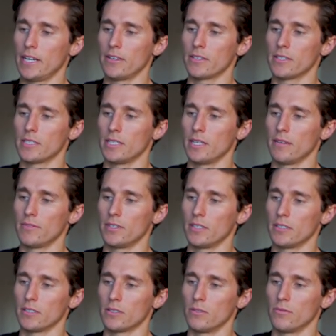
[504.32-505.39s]
now you can see I've
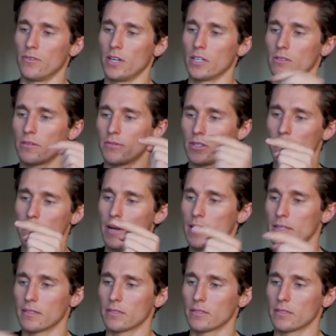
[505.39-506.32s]
done it too far, so I have to go back